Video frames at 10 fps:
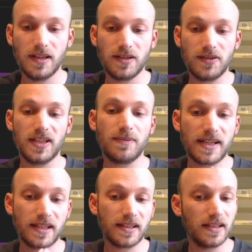So this
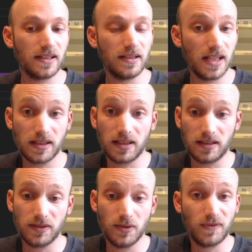makes us a
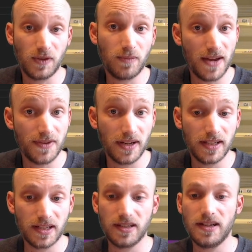little useful Python
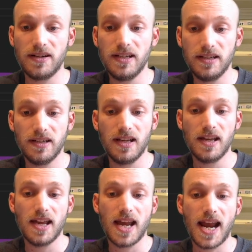dictionary.
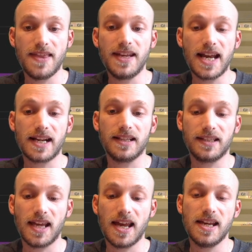And then I can
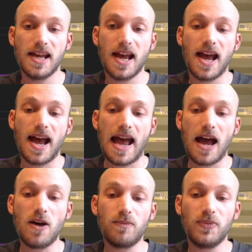say
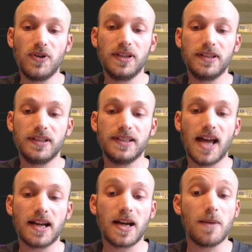
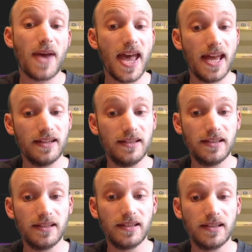
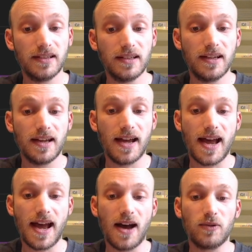output.append
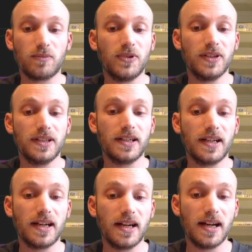output
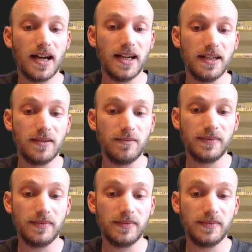item.